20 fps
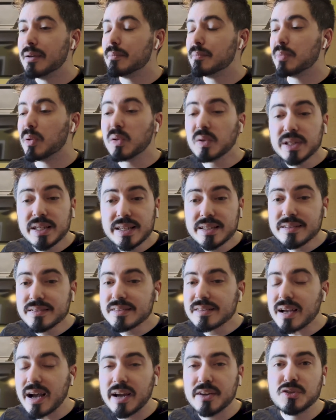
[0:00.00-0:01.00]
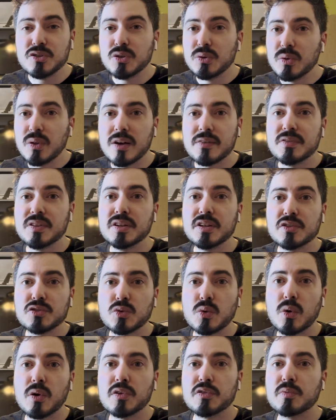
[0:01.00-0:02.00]
please, I do love the
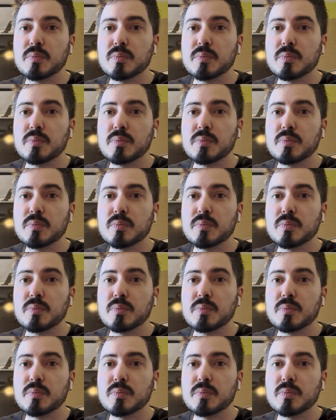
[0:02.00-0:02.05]
discourse